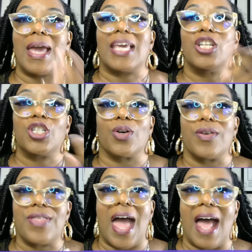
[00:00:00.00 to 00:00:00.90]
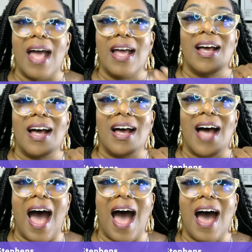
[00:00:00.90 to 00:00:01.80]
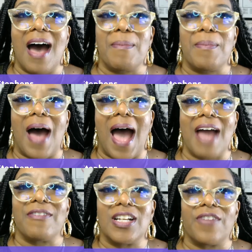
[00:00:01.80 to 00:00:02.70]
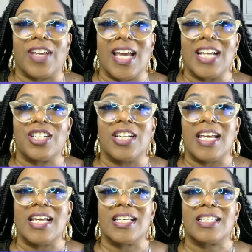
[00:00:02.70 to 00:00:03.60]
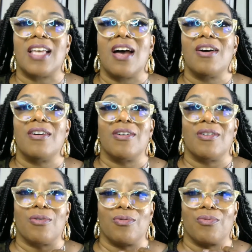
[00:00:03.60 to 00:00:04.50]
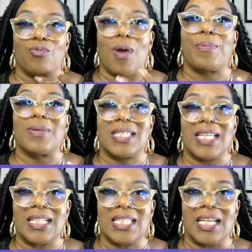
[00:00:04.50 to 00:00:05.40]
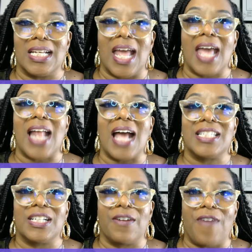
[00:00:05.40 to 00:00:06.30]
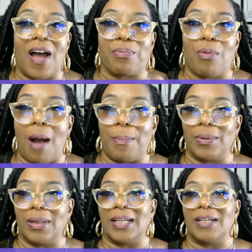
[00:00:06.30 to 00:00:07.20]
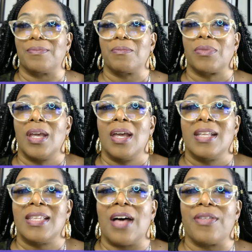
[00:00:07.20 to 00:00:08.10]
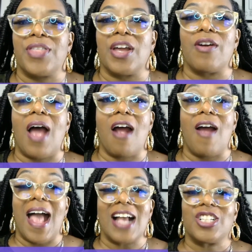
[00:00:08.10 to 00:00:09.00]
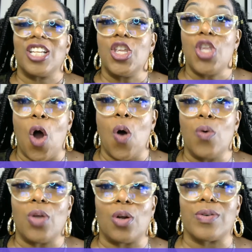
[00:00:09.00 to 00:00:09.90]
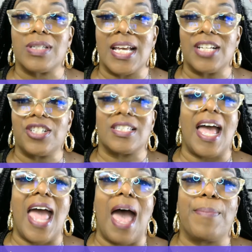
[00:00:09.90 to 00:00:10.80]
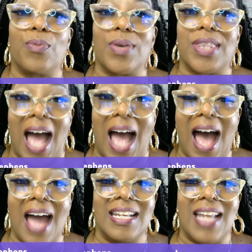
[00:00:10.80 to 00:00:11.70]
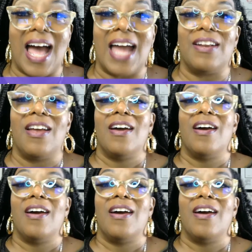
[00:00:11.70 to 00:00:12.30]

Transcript: making sure that identification is represented and identified properly. Now, there are actually no notarizations that happen with the I-9